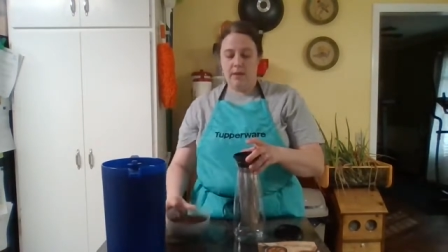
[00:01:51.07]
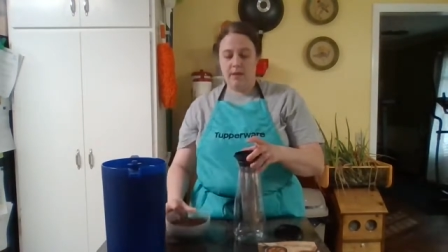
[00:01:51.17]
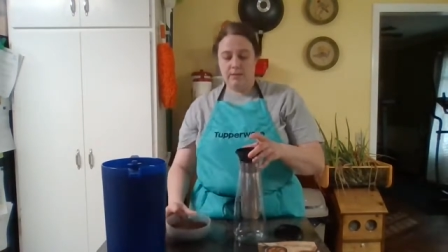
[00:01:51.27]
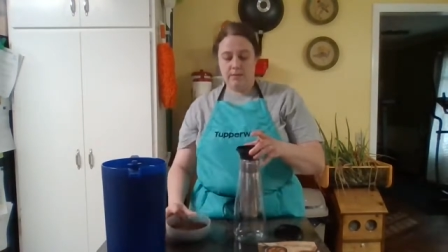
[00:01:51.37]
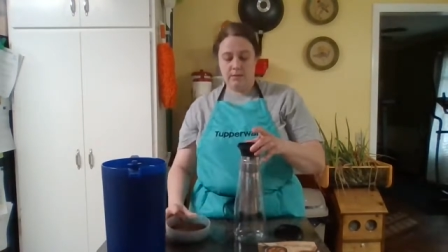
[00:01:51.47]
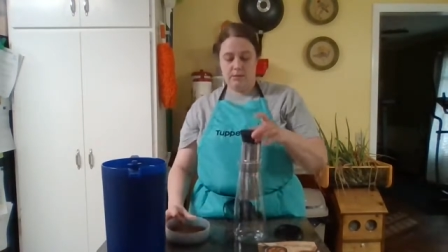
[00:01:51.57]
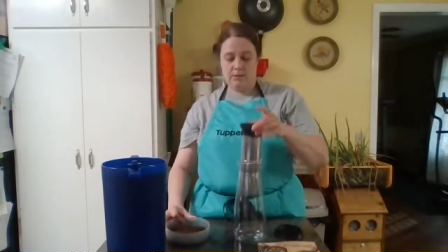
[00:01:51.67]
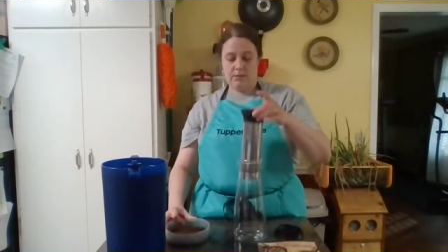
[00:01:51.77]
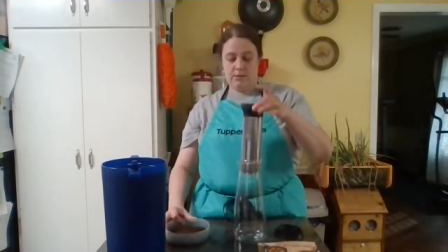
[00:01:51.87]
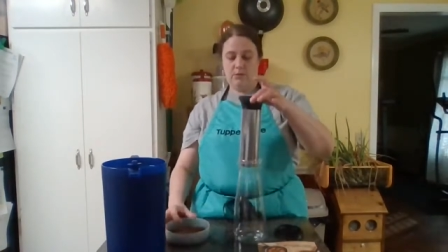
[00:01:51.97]
and
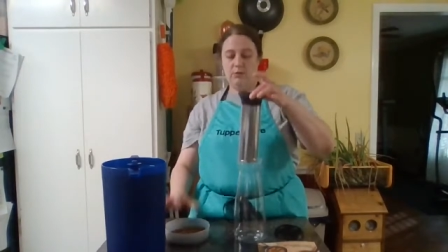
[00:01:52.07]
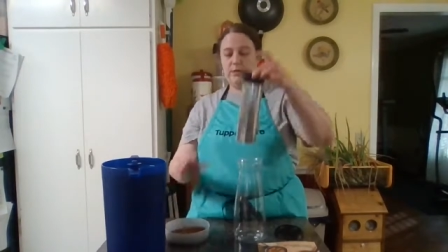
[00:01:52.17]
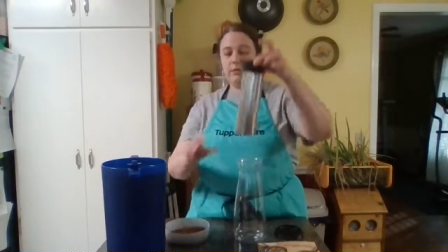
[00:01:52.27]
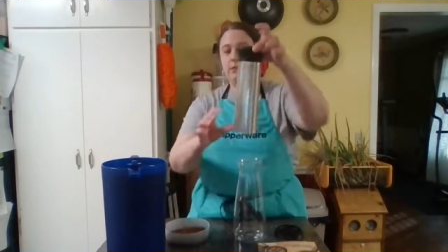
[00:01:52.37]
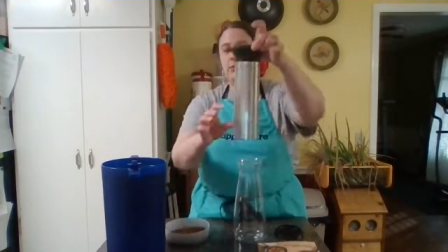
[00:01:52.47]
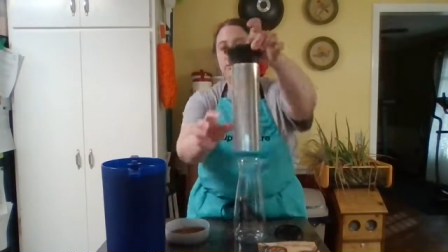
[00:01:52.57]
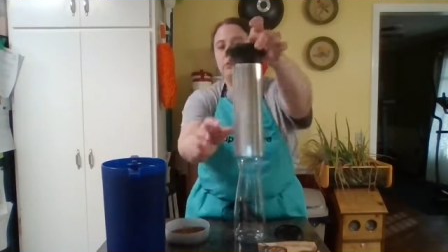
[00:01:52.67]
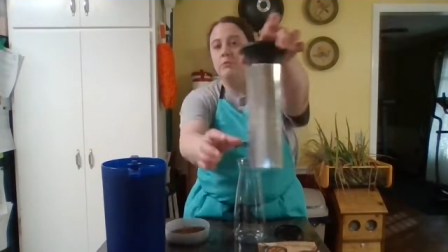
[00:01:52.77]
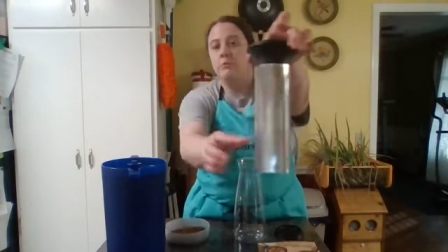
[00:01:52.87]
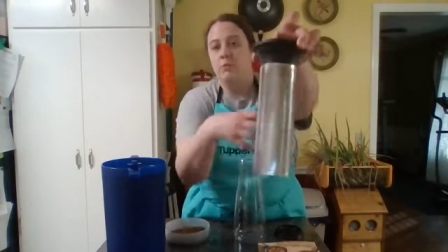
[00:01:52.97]
you'll see on
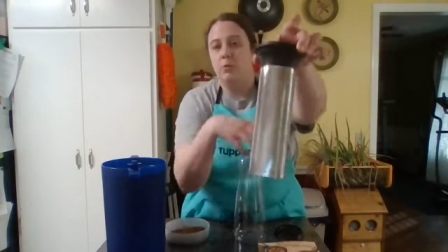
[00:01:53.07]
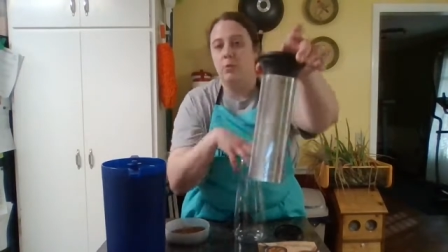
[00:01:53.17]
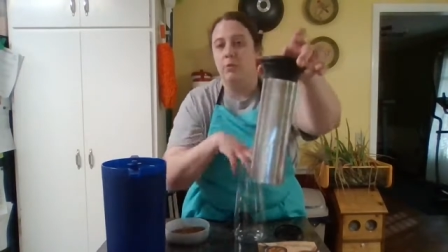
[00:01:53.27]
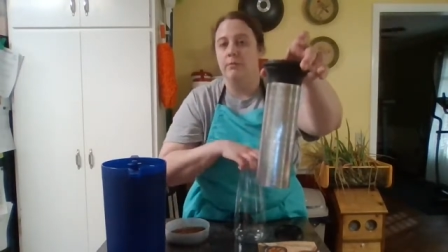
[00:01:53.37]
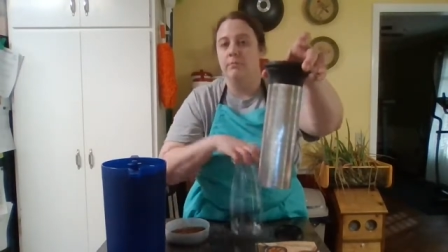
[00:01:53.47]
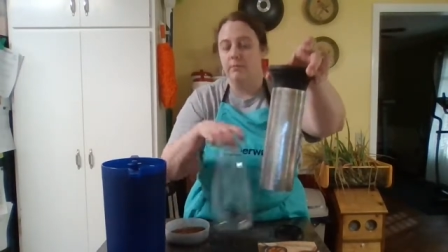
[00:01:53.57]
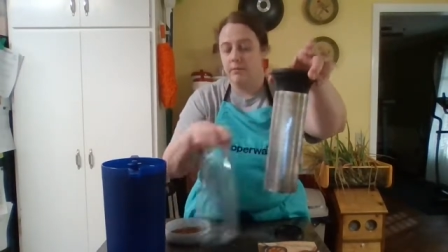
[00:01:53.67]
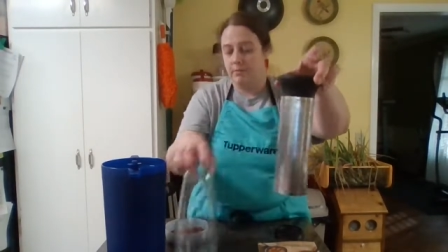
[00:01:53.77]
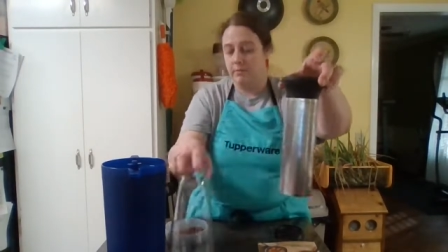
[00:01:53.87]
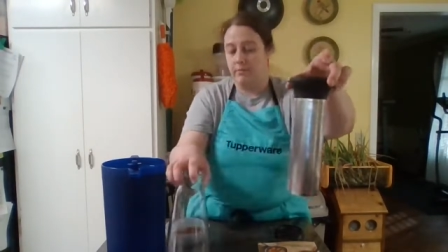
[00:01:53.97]
your core,
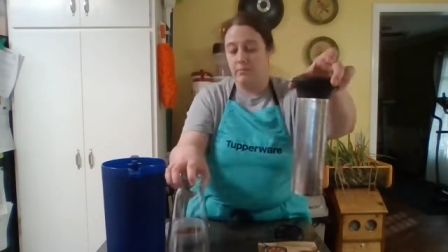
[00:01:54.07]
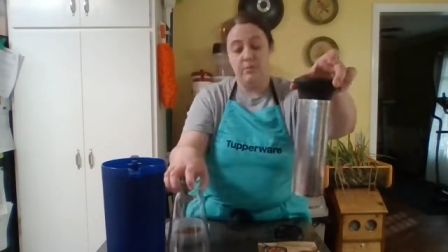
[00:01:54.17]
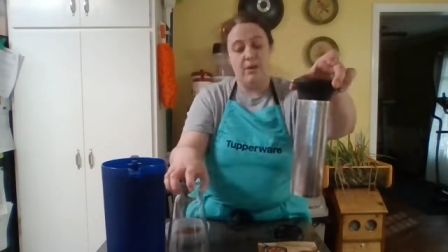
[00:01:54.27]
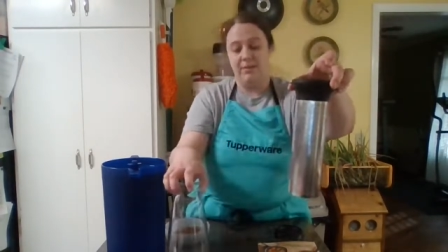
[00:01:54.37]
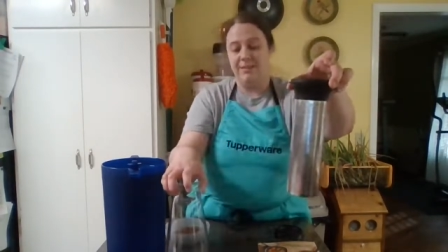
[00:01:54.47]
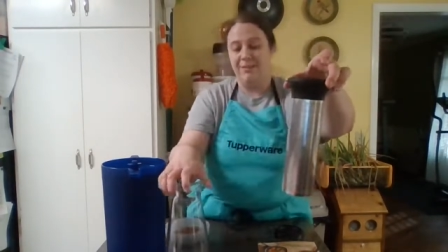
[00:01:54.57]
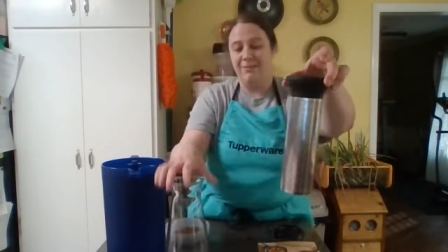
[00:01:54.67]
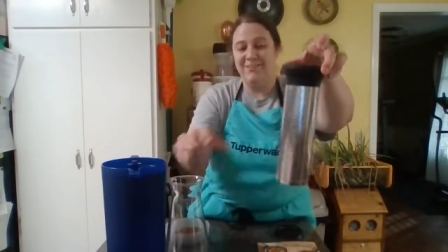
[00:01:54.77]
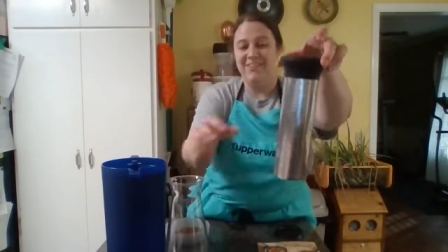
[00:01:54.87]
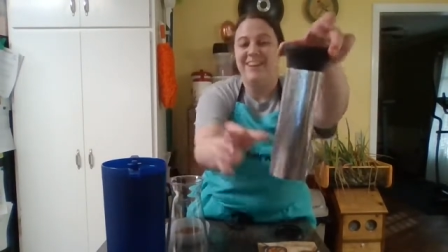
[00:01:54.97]
I'm going to knock that
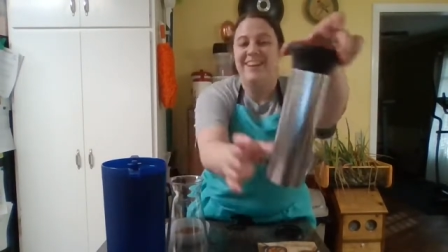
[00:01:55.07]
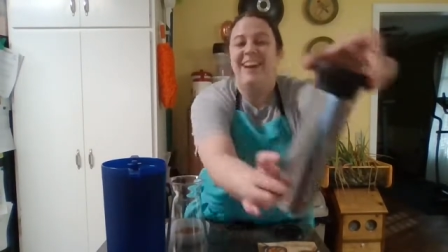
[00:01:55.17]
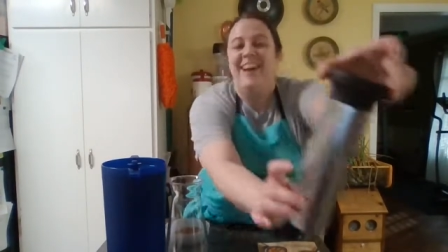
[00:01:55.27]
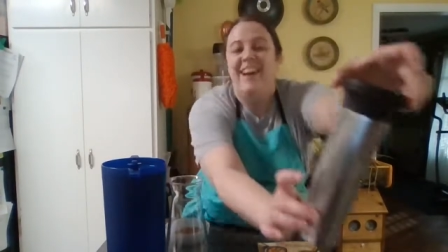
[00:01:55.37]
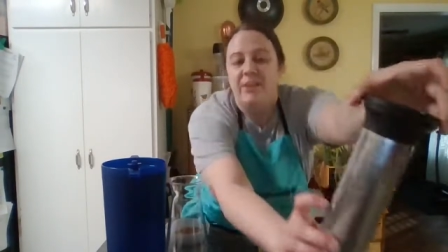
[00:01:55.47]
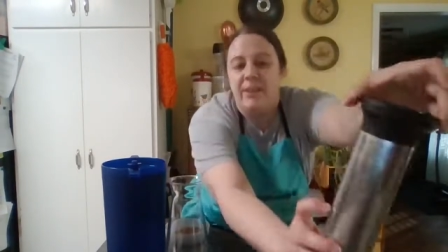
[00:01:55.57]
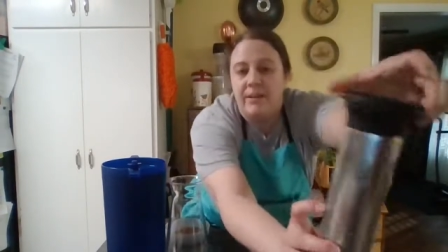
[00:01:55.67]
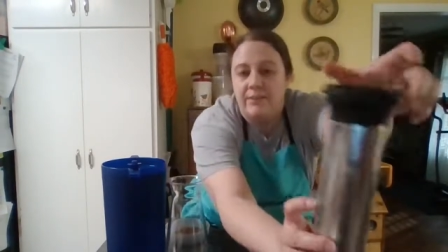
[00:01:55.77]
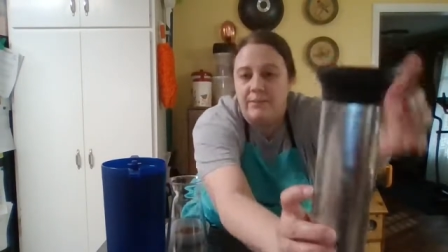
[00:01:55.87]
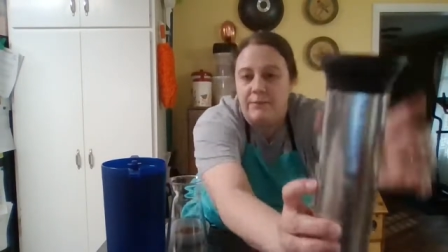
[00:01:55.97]
over you
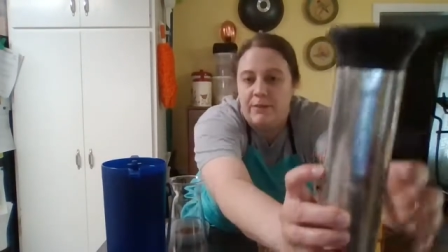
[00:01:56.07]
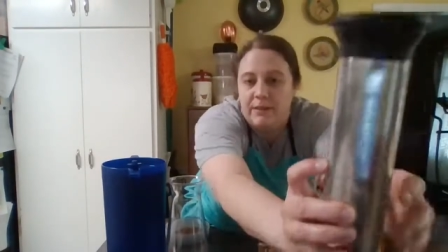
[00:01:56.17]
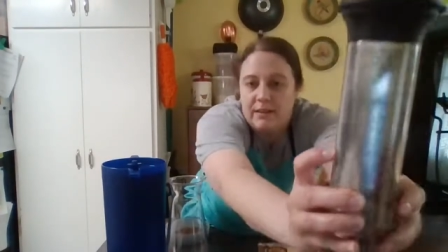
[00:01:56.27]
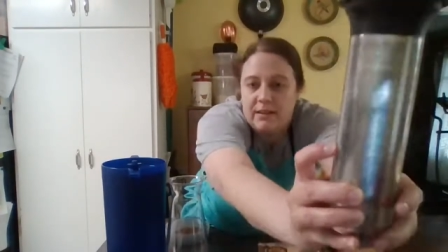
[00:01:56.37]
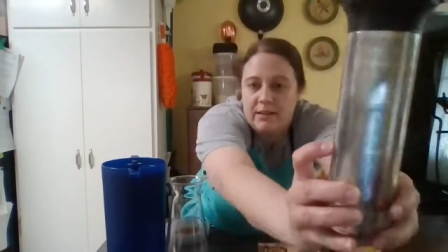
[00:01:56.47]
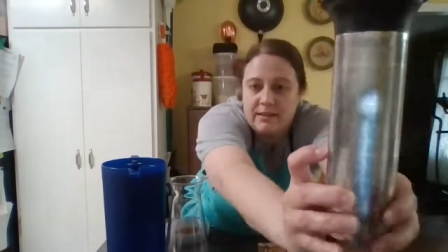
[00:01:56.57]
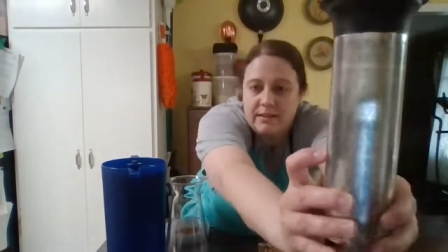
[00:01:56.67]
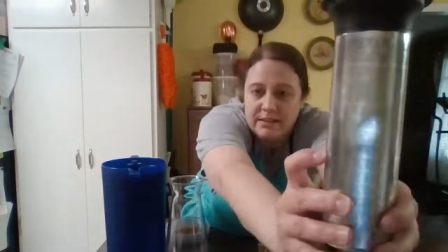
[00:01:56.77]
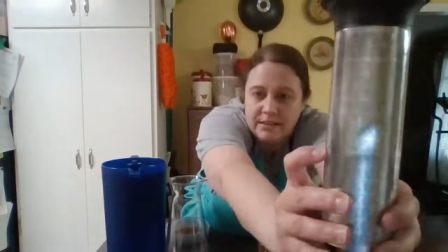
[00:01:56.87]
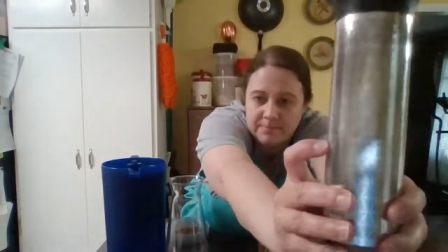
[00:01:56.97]
have different
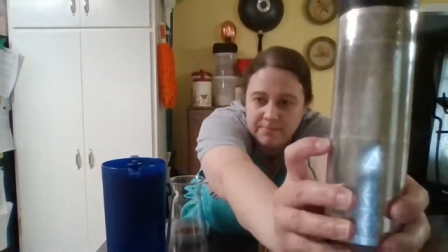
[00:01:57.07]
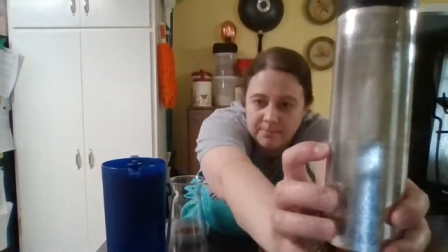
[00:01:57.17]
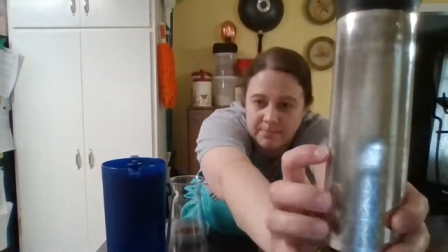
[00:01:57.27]
lines.